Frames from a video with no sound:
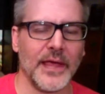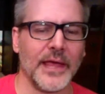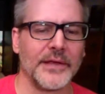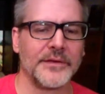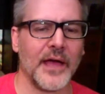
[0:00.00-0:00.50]

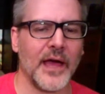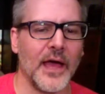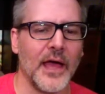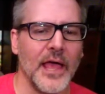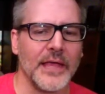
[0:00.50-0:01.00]
And uh,
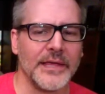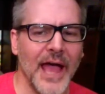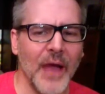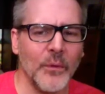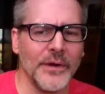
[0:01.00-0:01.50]
yeah,
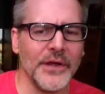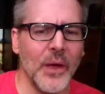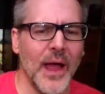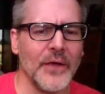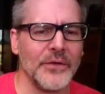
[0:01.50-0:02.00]
I want to know
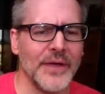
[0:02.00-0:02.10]
how you